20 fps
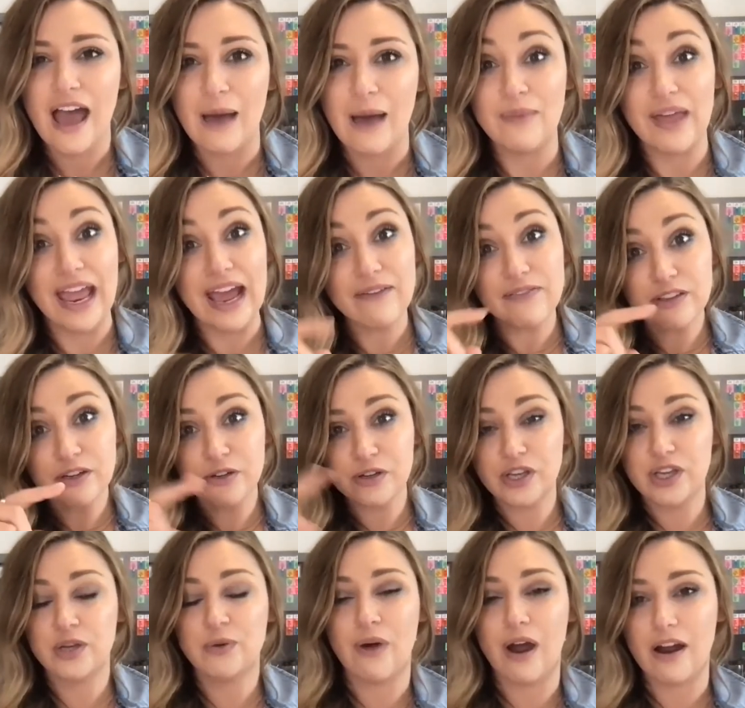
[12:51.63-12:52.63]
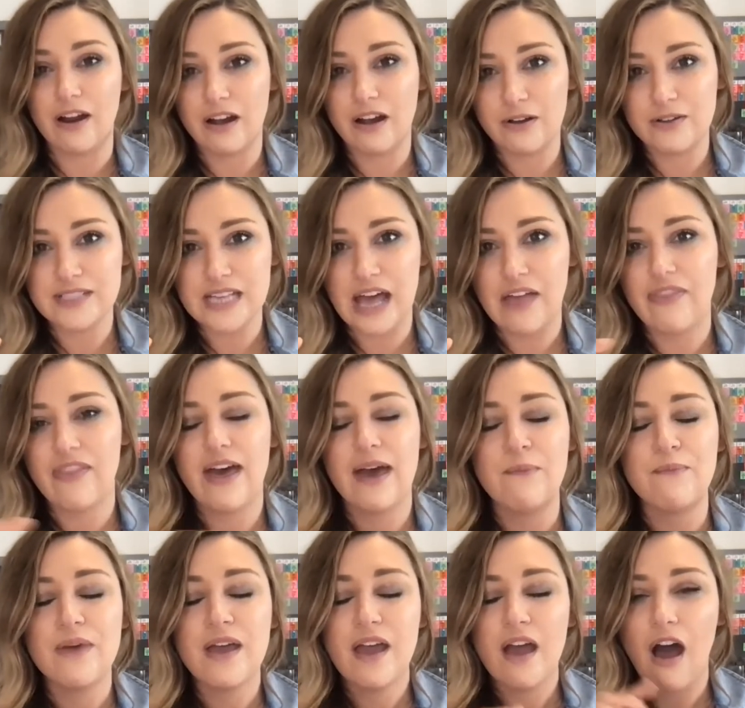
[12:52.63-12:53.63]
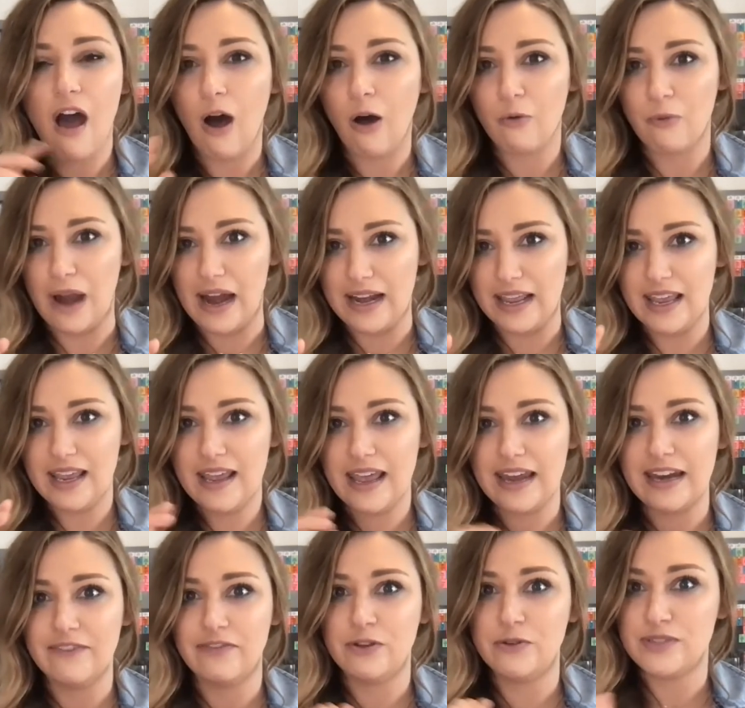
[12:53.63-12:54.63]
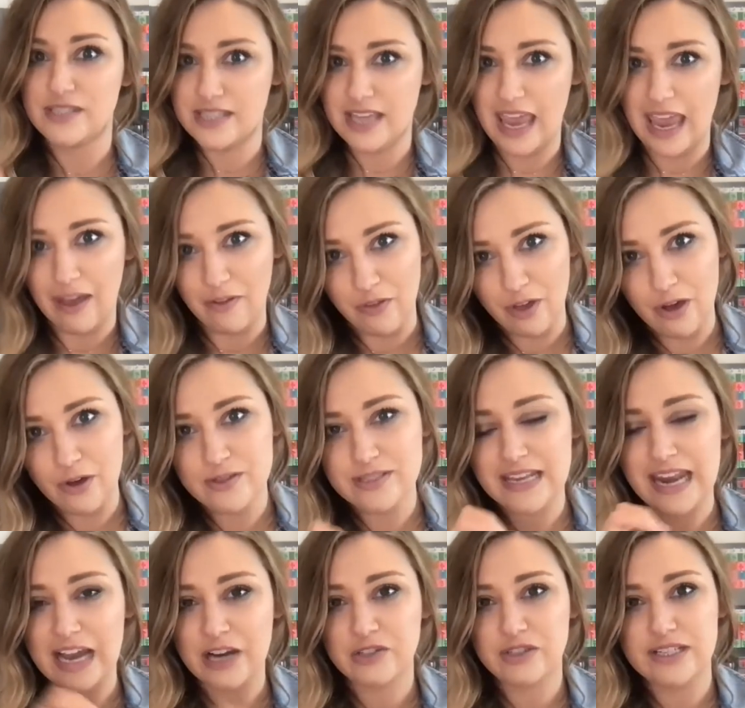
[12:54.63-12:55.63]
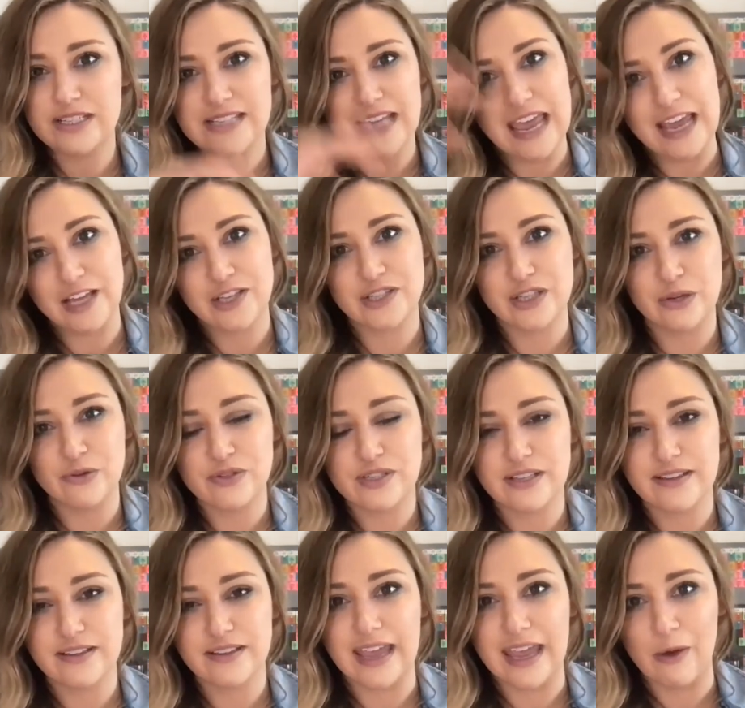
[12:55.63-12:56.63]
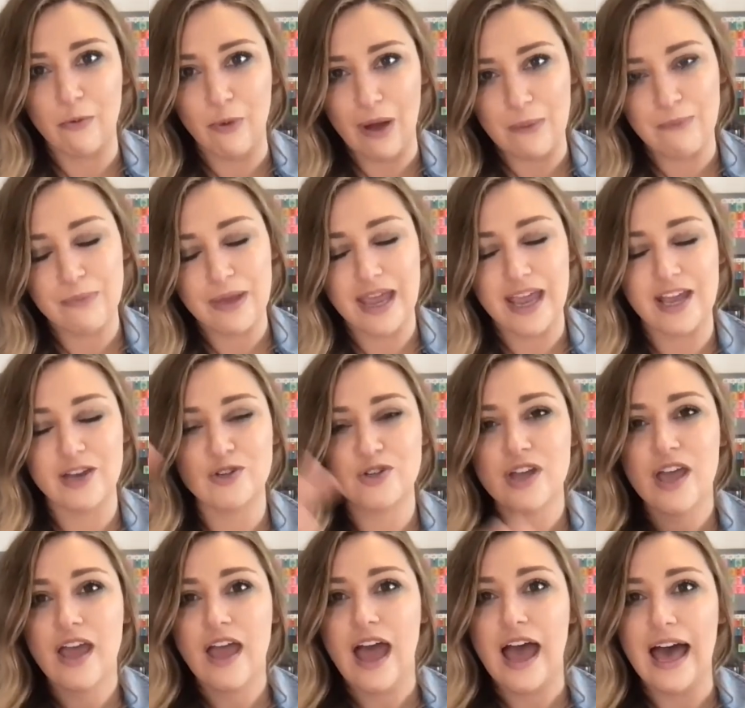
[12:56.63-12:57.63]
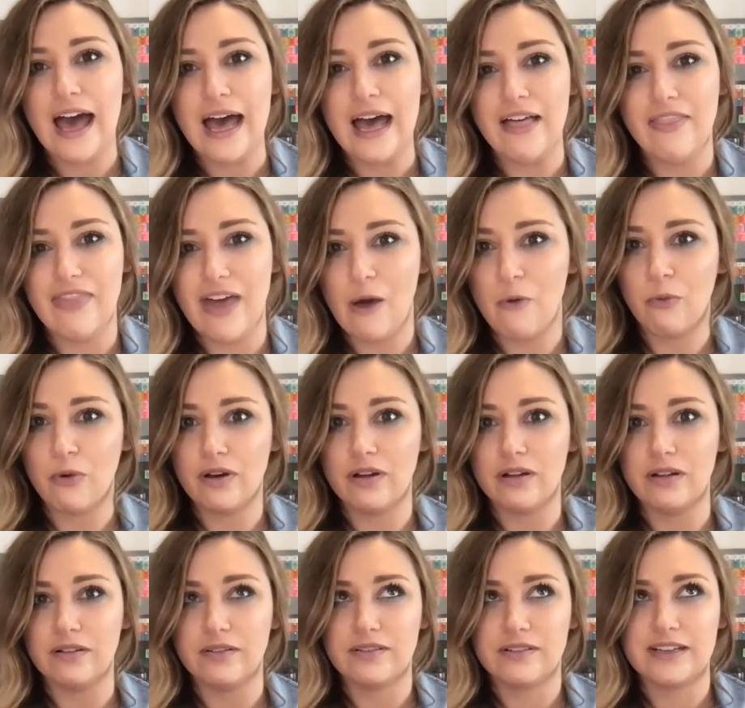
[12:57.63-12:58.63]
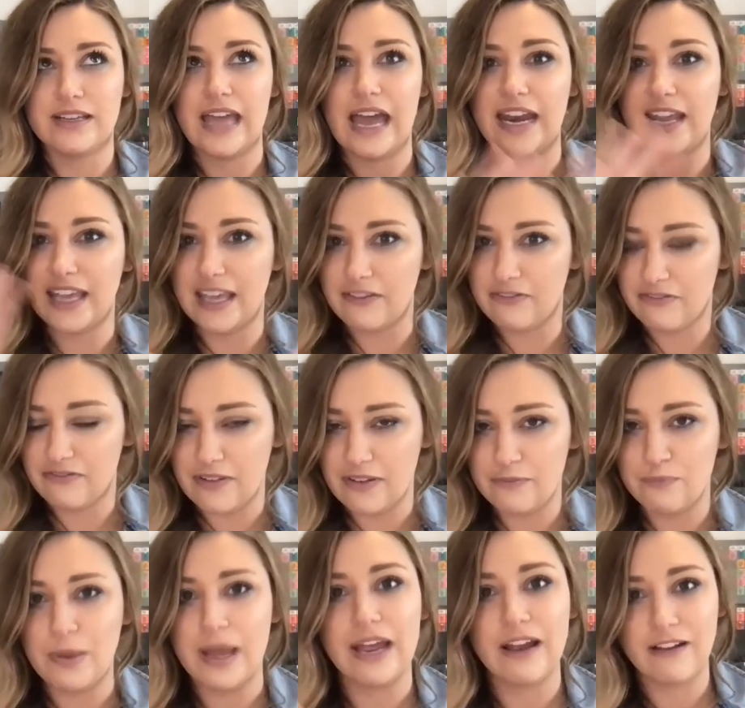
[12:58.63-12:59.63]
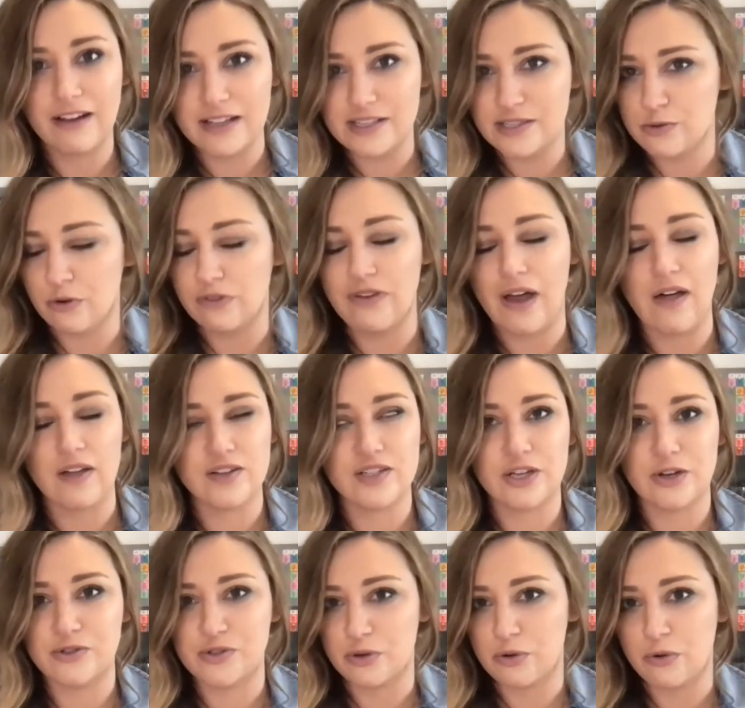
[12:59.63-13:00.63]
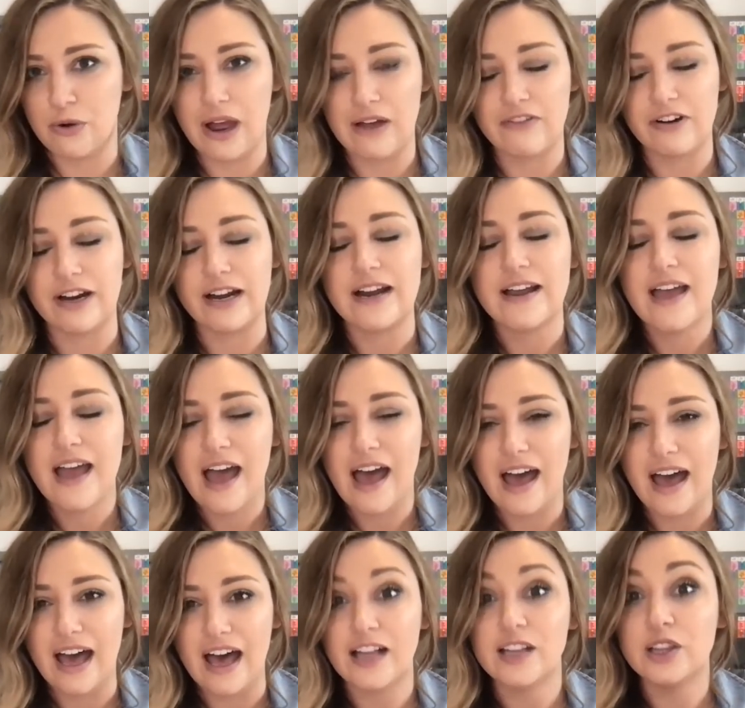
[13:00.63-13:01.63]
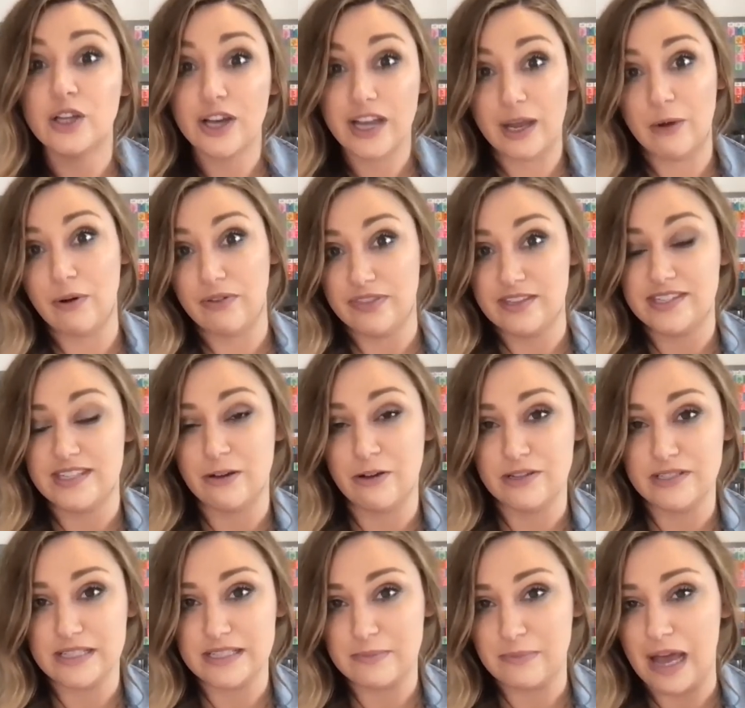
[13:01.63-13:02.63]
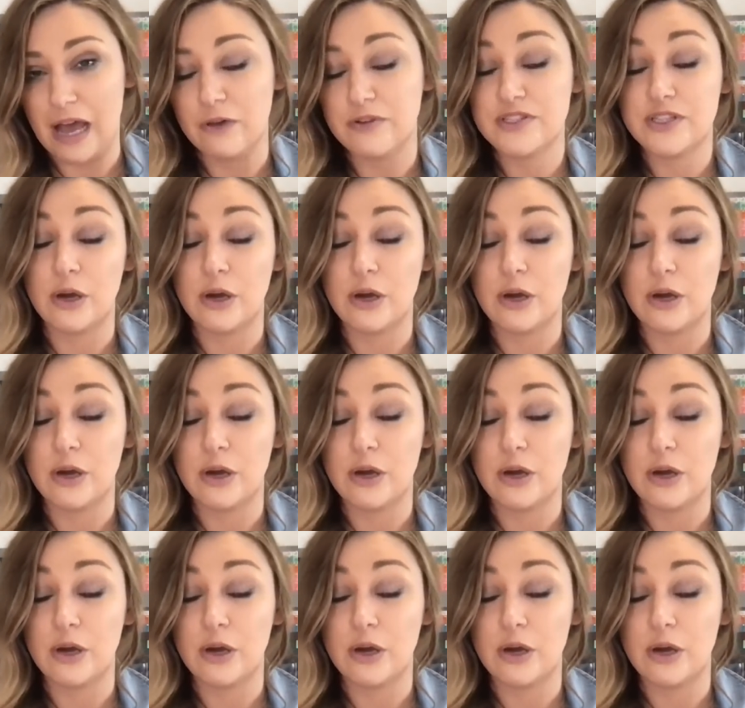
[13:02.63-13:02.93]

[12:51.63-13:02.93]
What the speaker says: They have little QR codes on them already, and if you scan those, it actually takes you to like a web page that will kind of give parents or volunteers or whoever a look at what the series is about.